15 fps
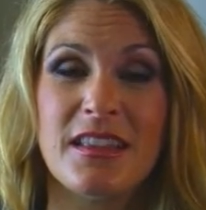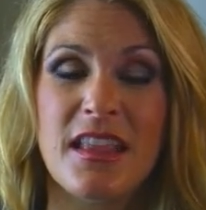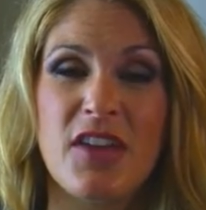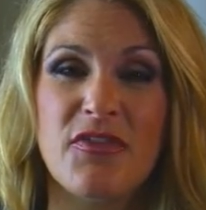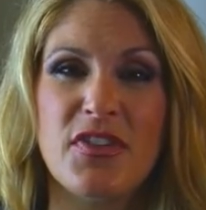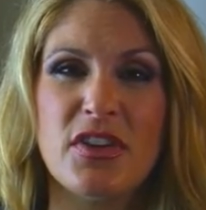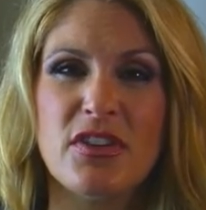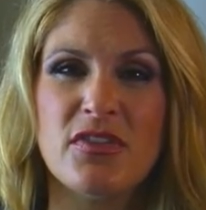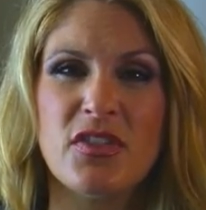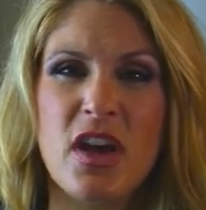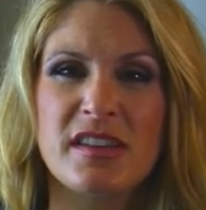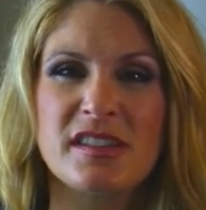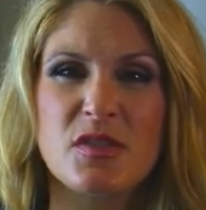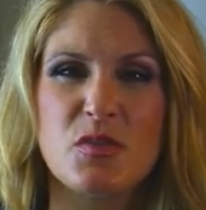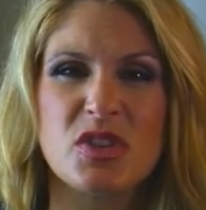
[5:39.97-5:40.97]
That fear of
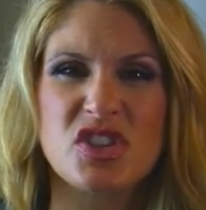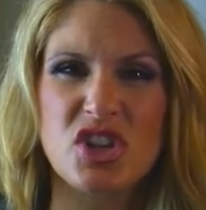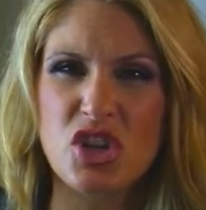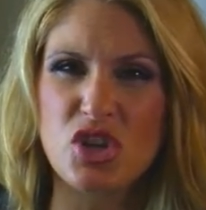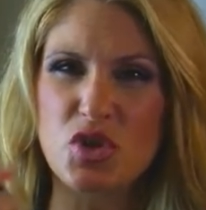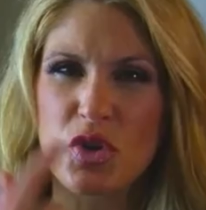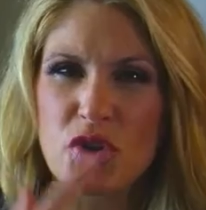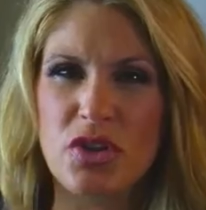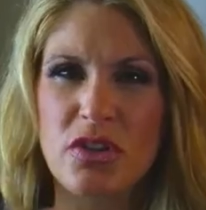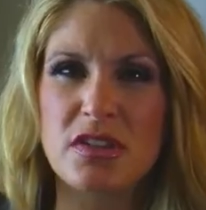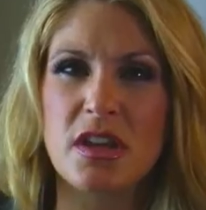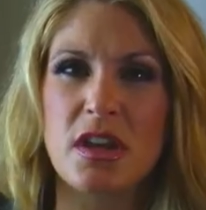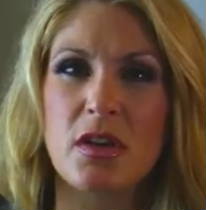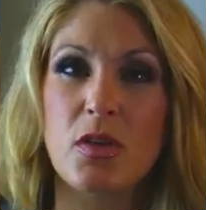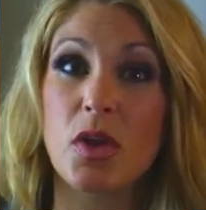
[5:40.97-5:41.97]
loss that wants to control your
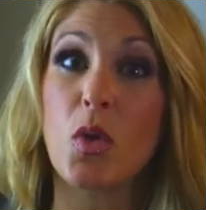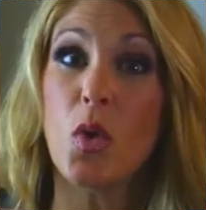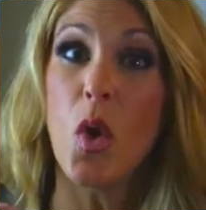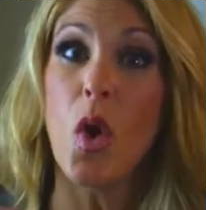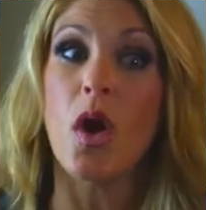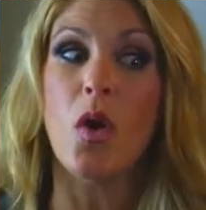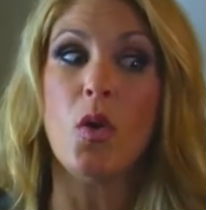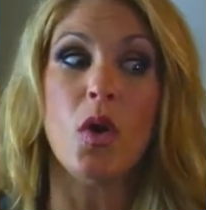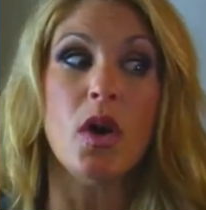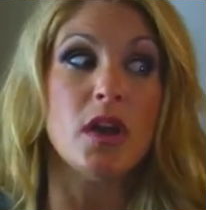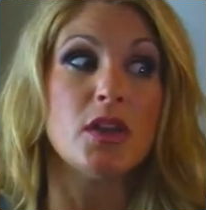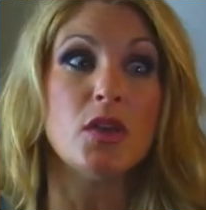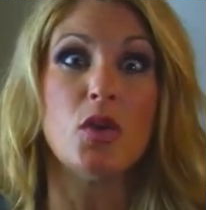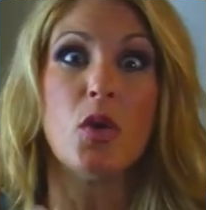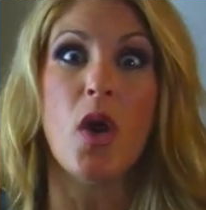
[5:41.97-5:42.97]
tongue, like,
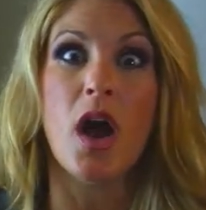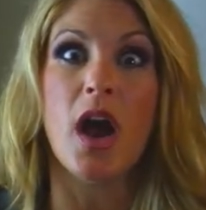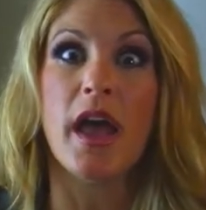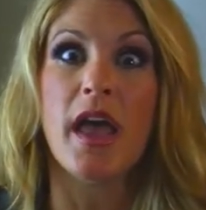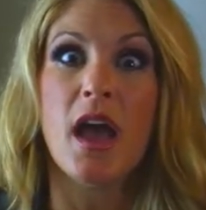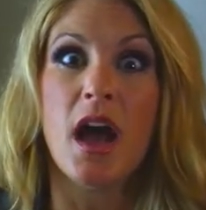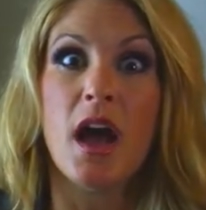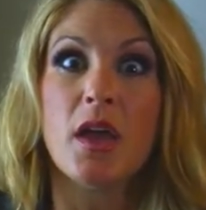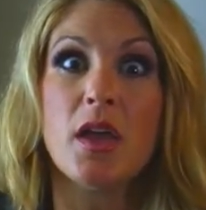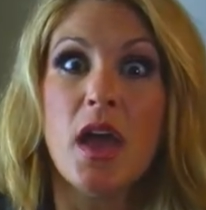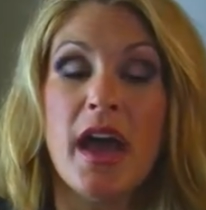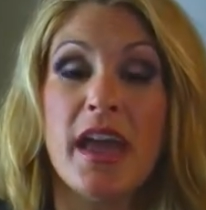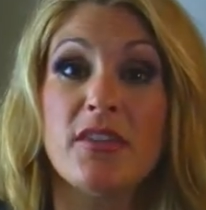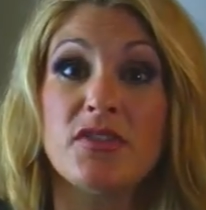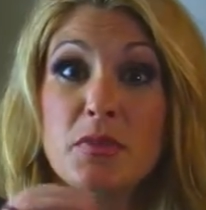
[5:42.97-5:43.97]
I
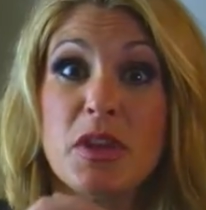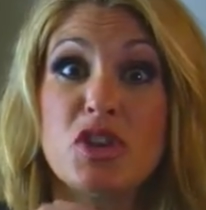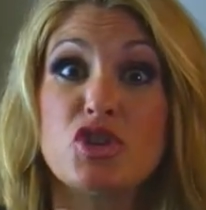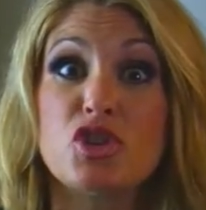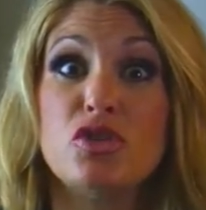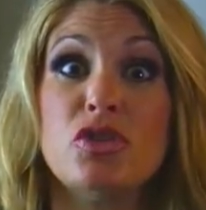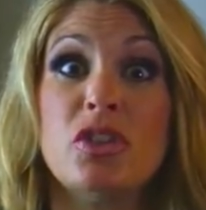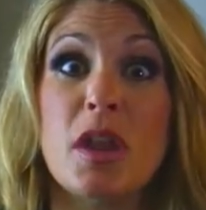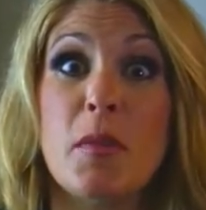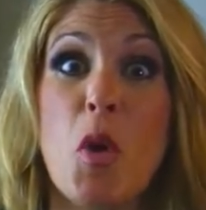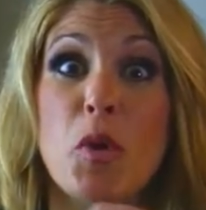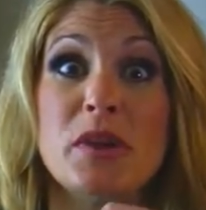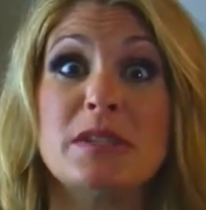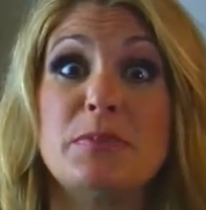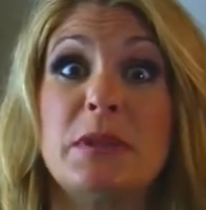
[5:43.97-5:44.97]
have to make sure that I'm
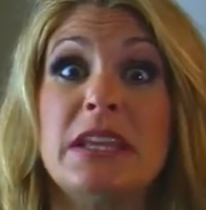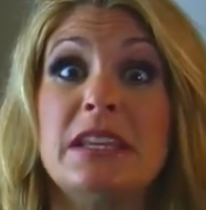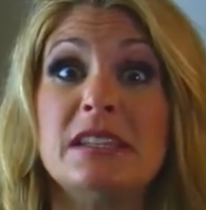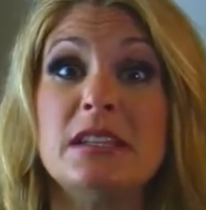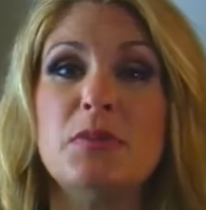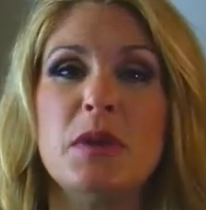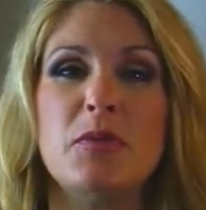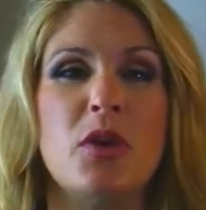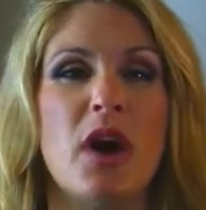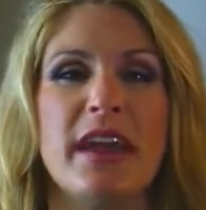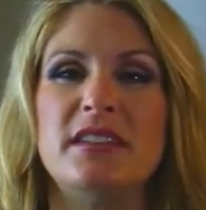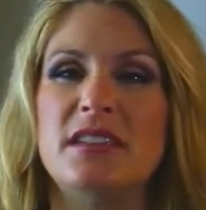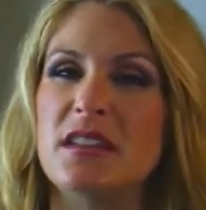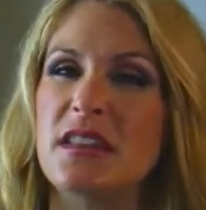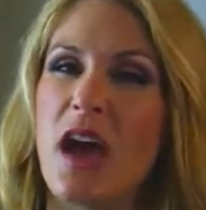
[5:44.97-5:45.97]
always pleasing people.
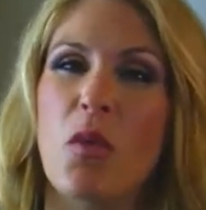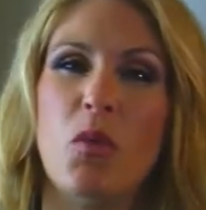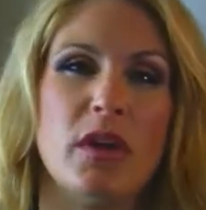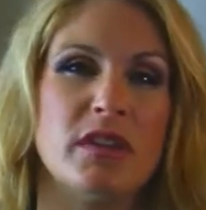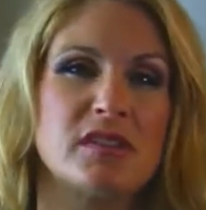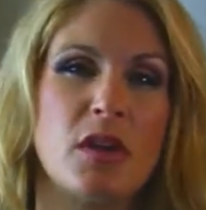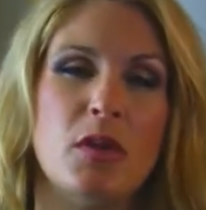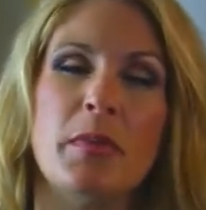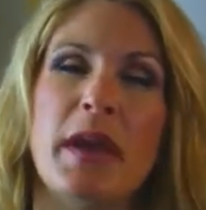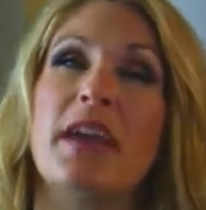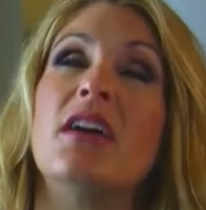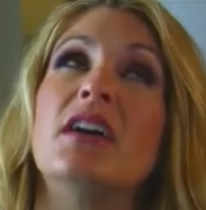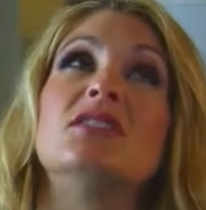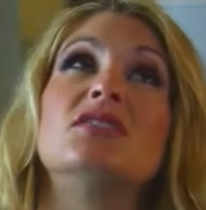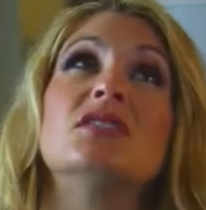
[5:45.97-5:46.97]
I did that once. Oh my
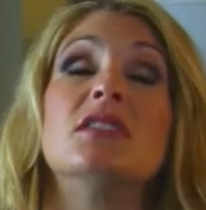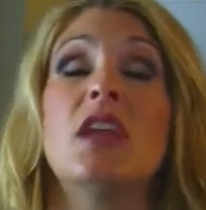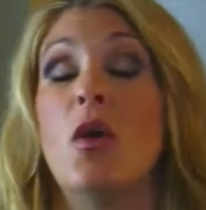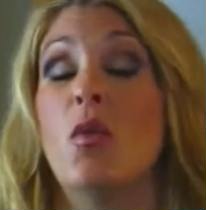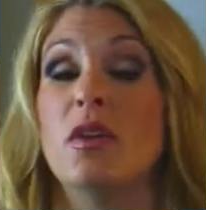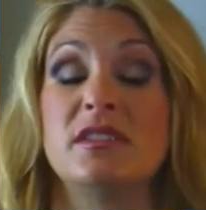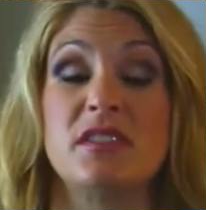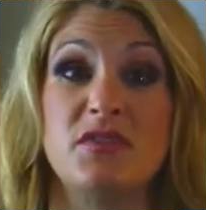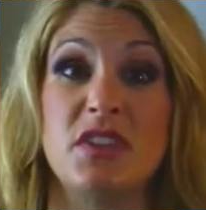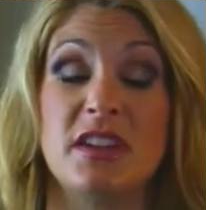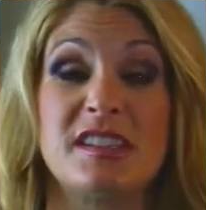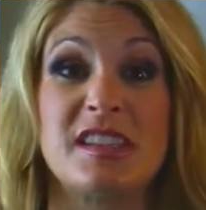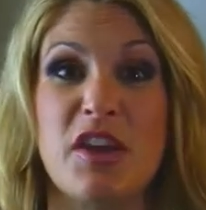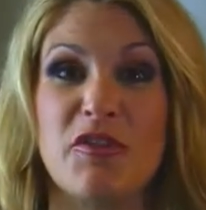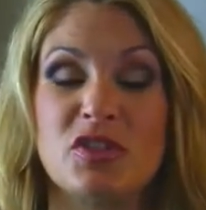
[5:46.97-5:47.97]
gosh. Not once. I've done
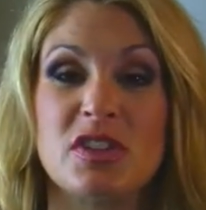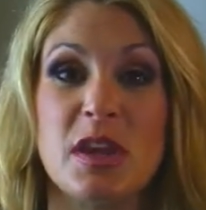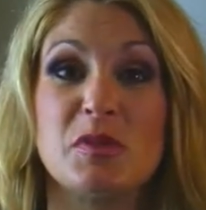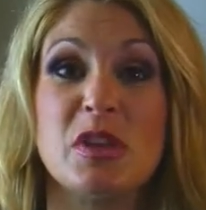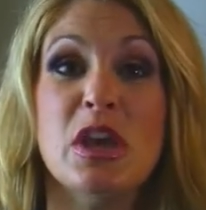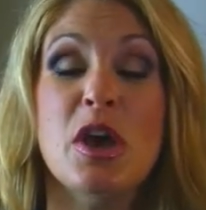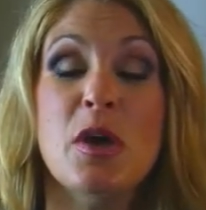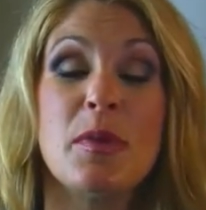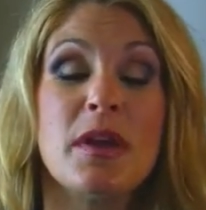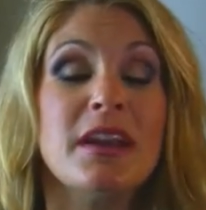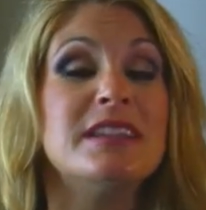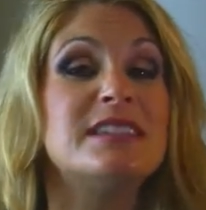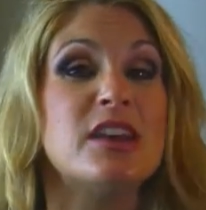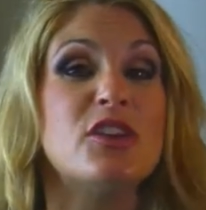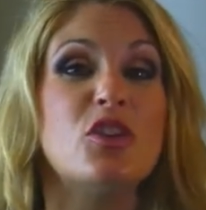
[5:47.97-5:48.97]
it several times. But I
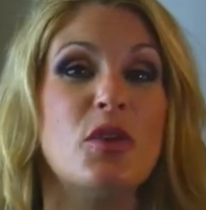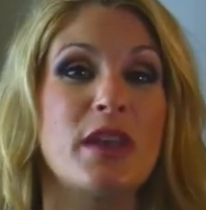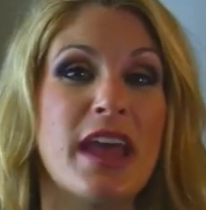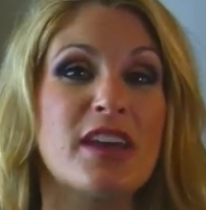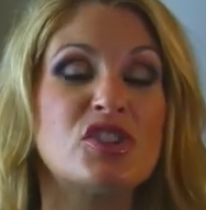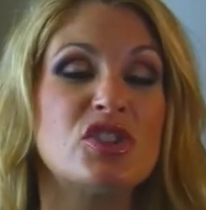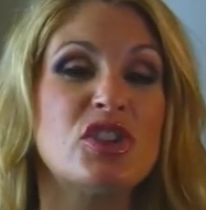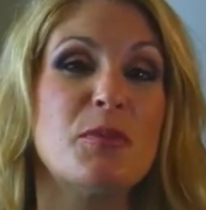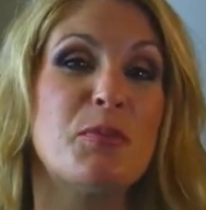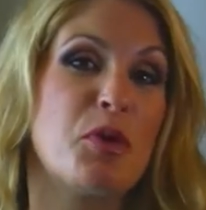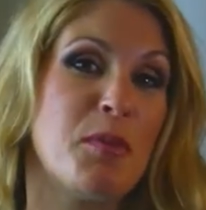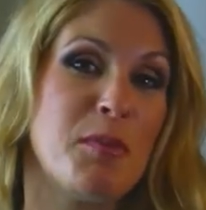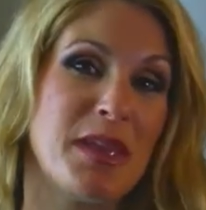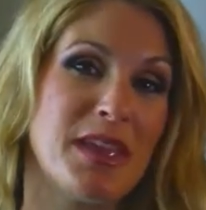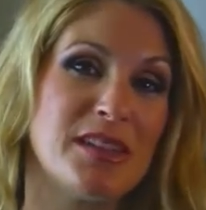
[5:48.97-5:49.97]
got to tell you, it actually
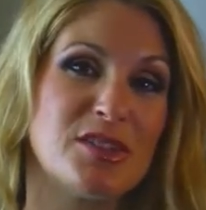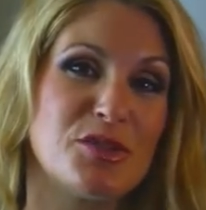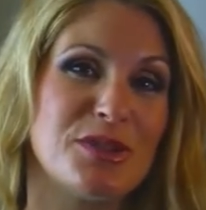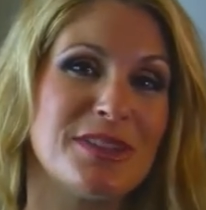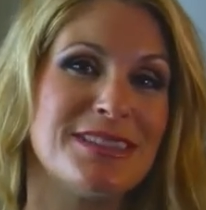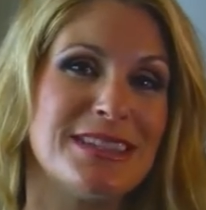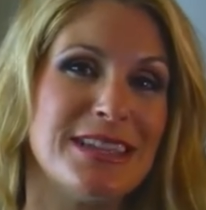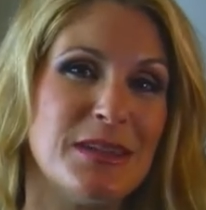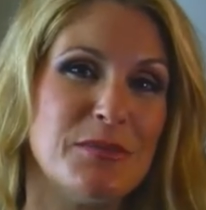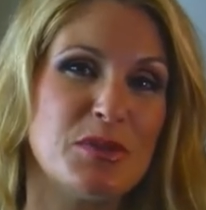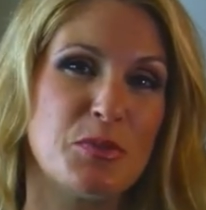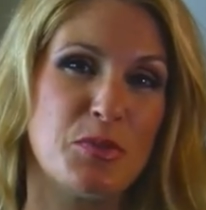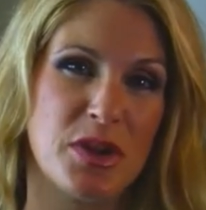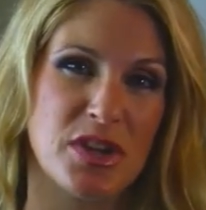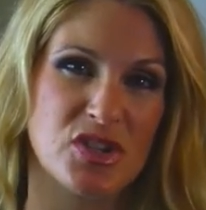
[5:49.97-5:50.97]
put me into a deep
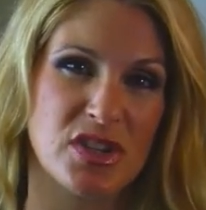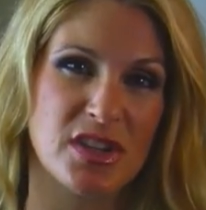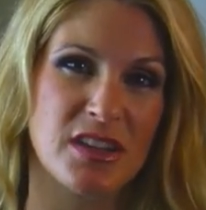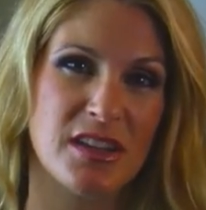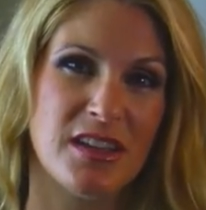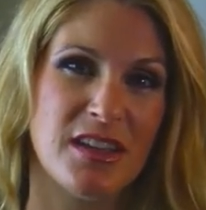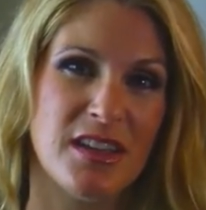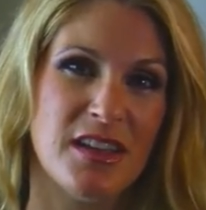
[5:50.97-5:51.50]
depression